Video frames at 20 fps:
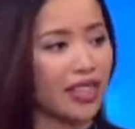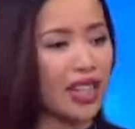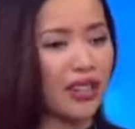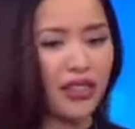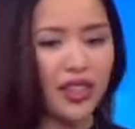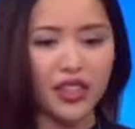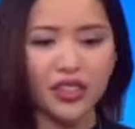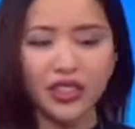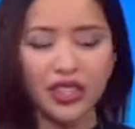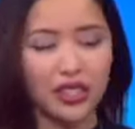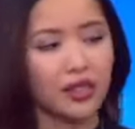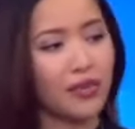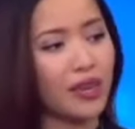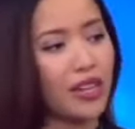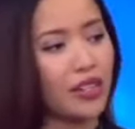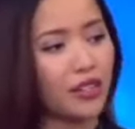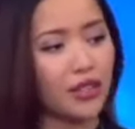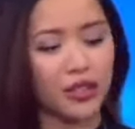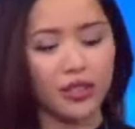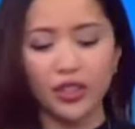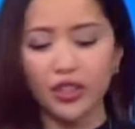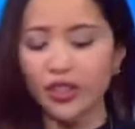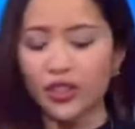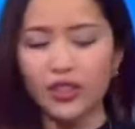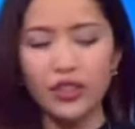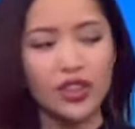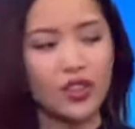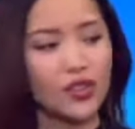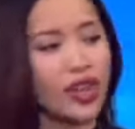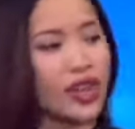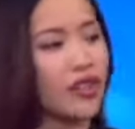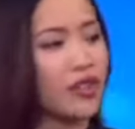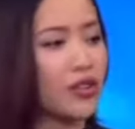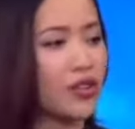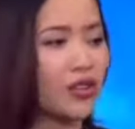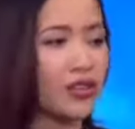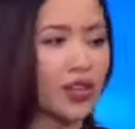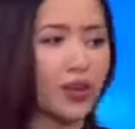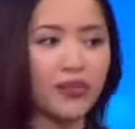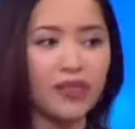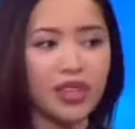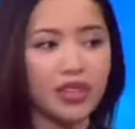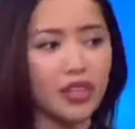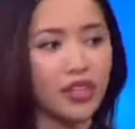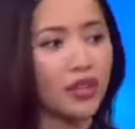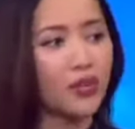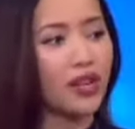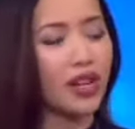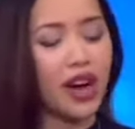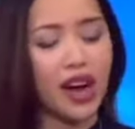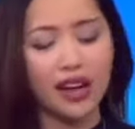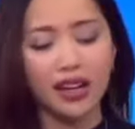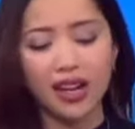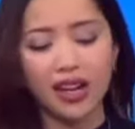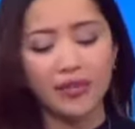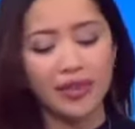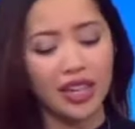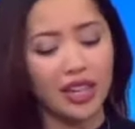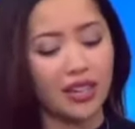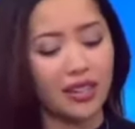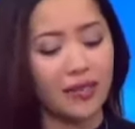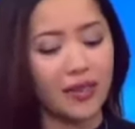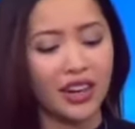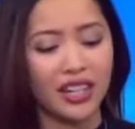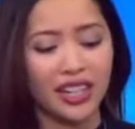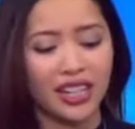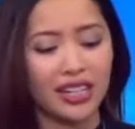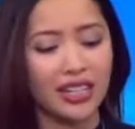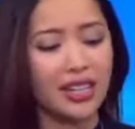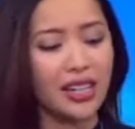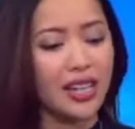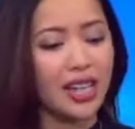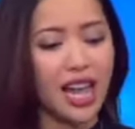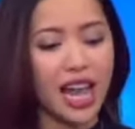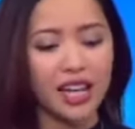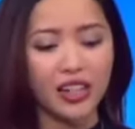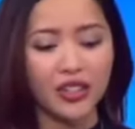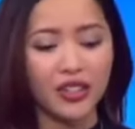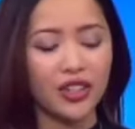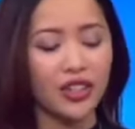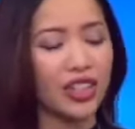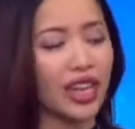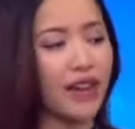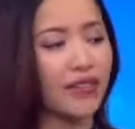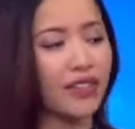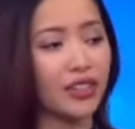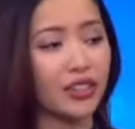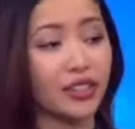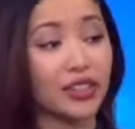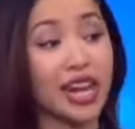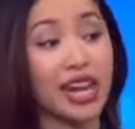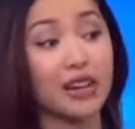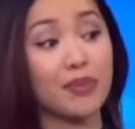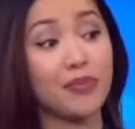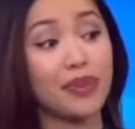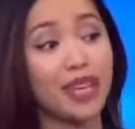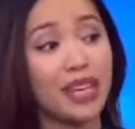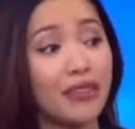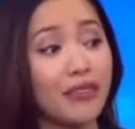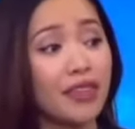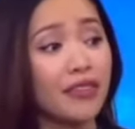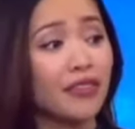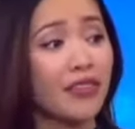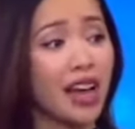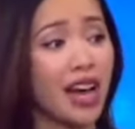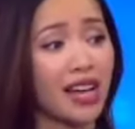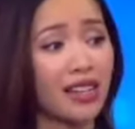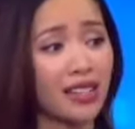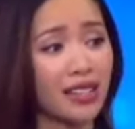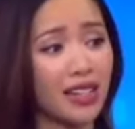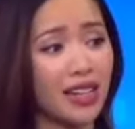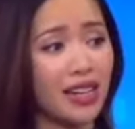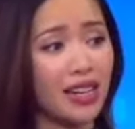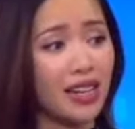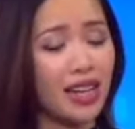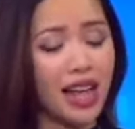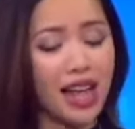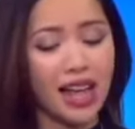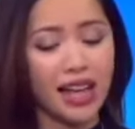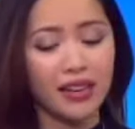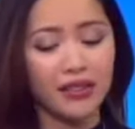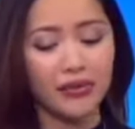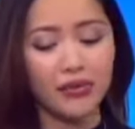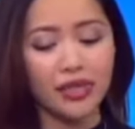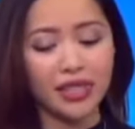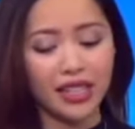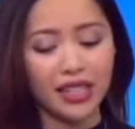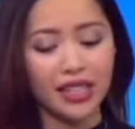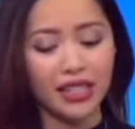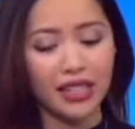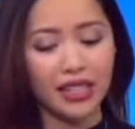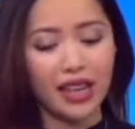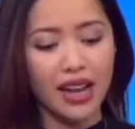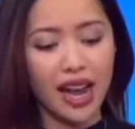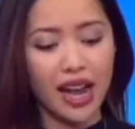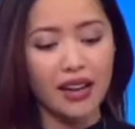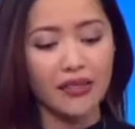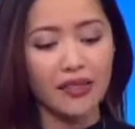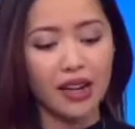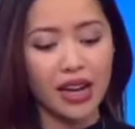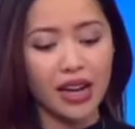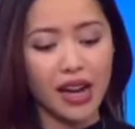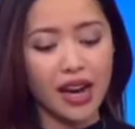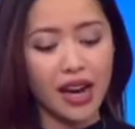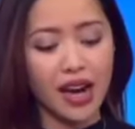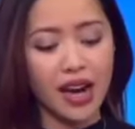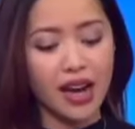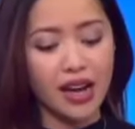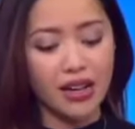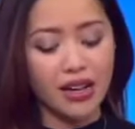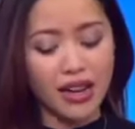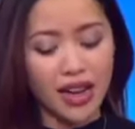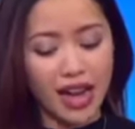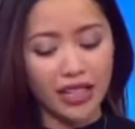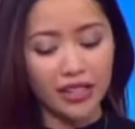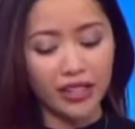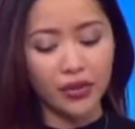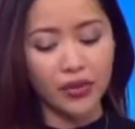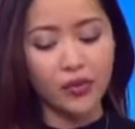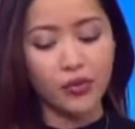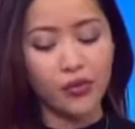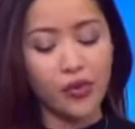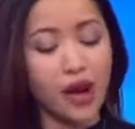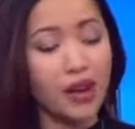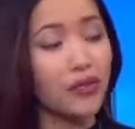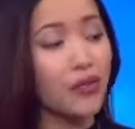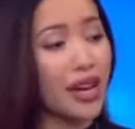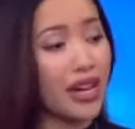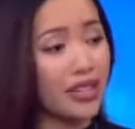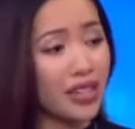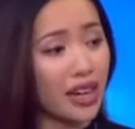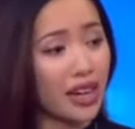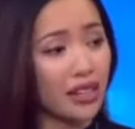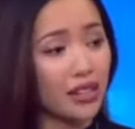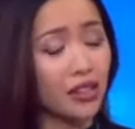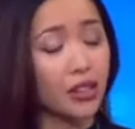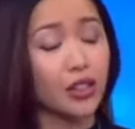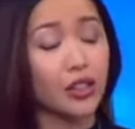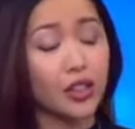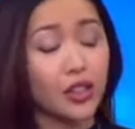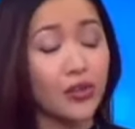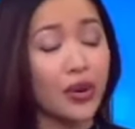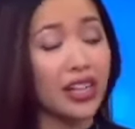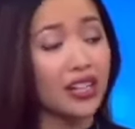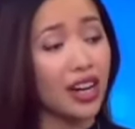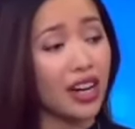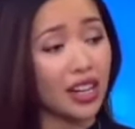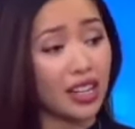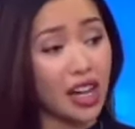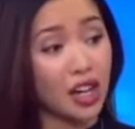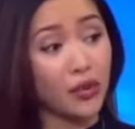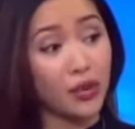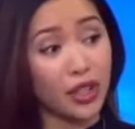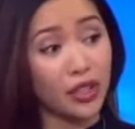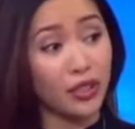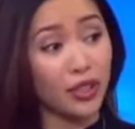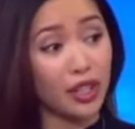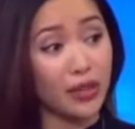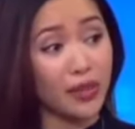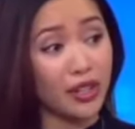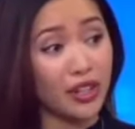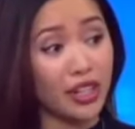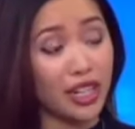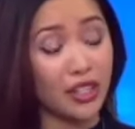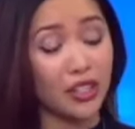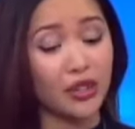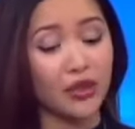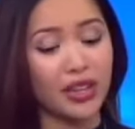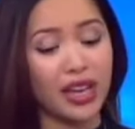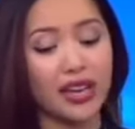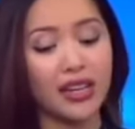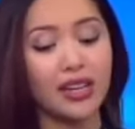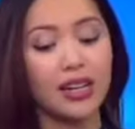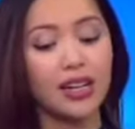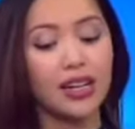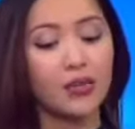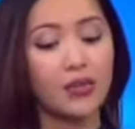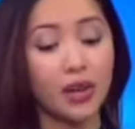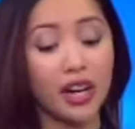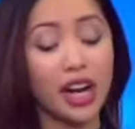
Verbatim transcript: Every six months, there's a new trend, there's something new and hot coming on the market, and you just have to learn how to pivot fast and really have a nice one-way dial or two-way dialogue with your community so that we're